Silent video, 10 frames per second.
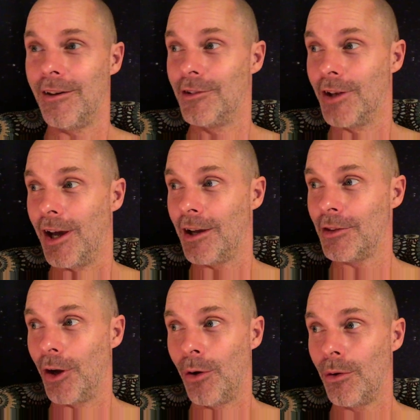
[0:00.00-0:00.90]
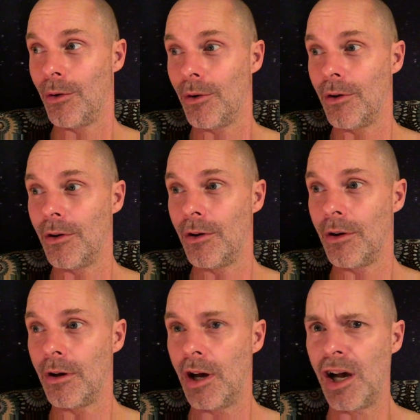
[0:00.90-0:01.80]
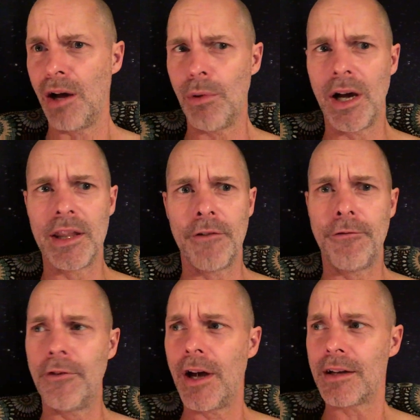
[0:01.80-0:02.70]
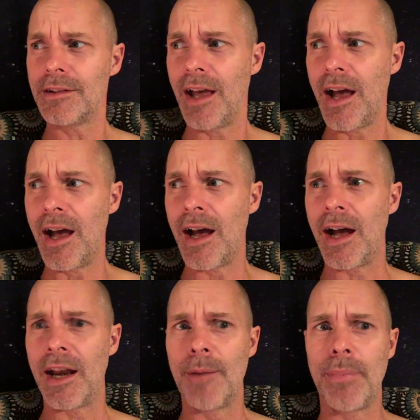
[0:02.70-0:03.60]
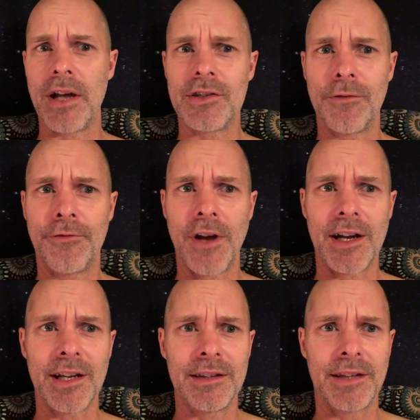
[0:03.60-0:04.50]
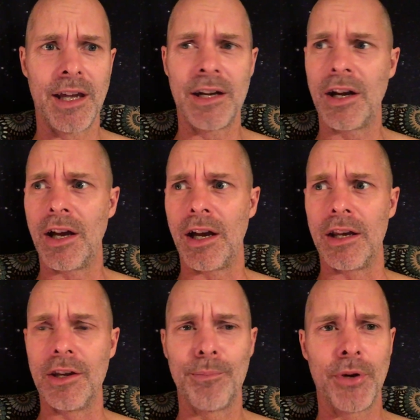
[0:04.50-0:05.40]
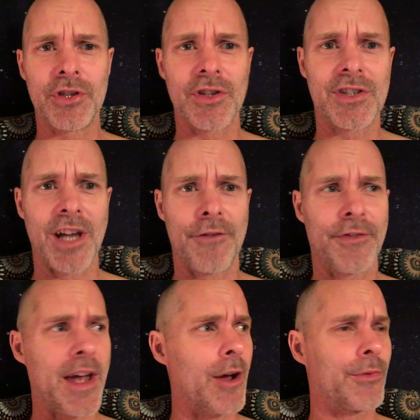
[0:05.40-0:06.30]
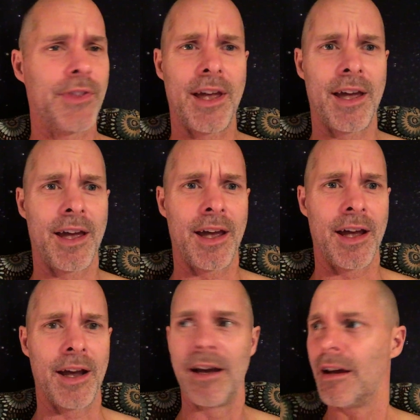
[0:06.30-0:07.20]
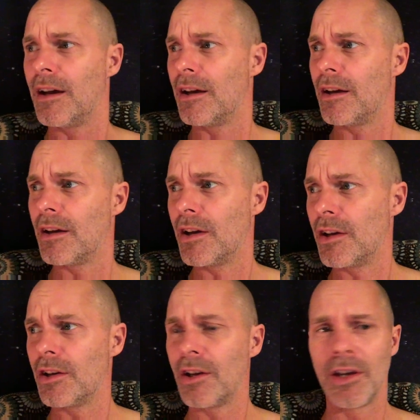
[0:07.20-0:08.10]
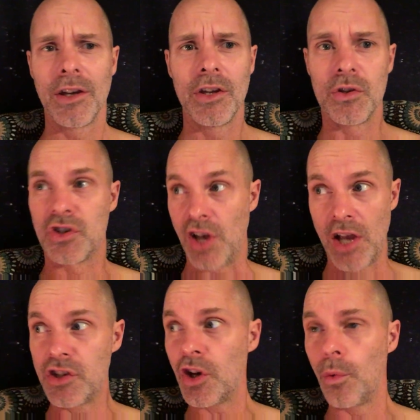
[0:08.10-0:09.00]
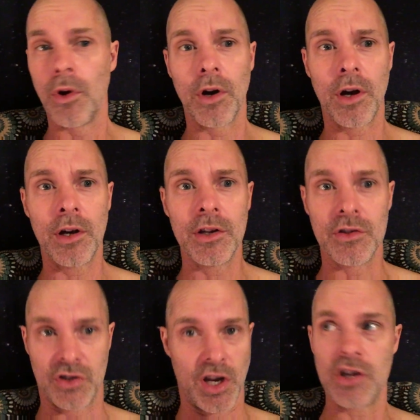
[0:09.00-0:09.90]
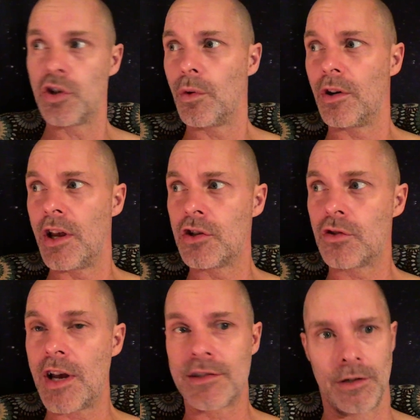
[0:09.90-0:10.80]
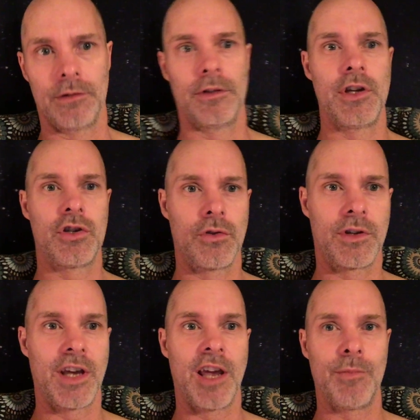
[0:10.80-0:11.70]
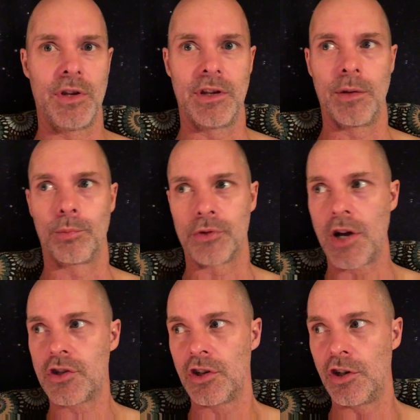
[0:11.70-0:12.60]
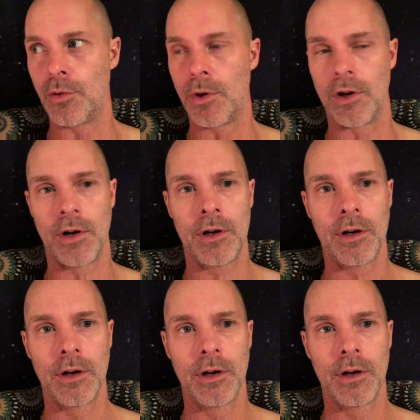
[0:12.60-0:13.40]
Yeah? No? Oh, why the fuck not? I bought you fucking dinner. You put yourself out there. You said you were. You said you were interested, or at least you gave me the impression you were.